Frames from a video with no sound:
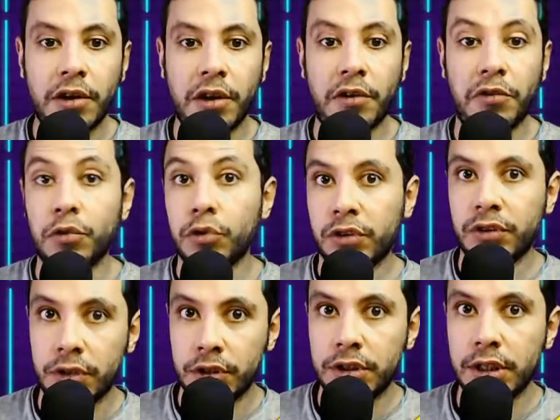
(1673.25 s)
for
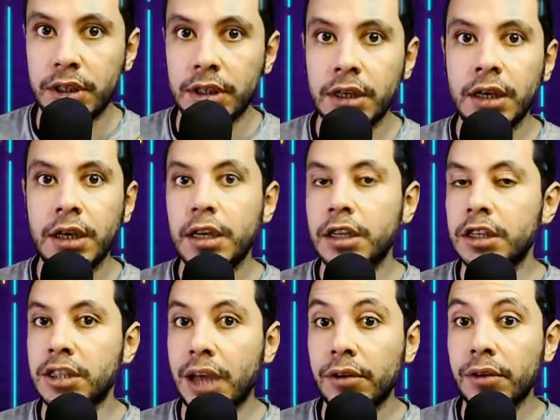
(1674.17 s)

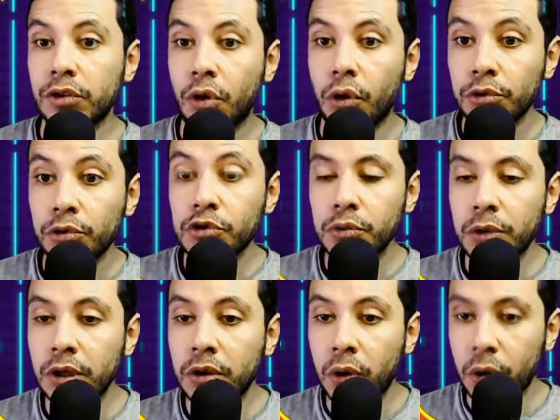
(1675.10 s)
30,000 euros will
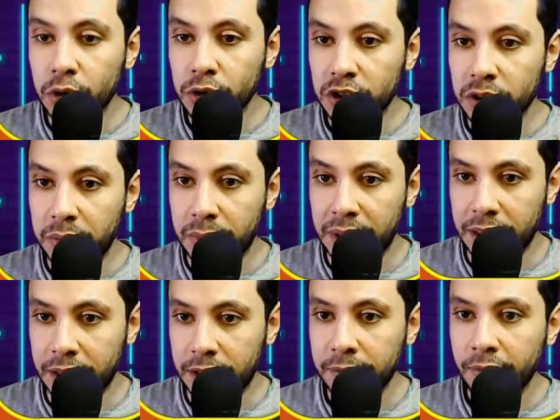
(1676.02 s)
cost
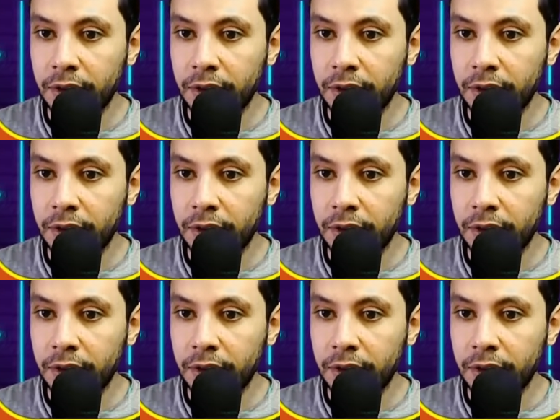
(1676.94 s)
me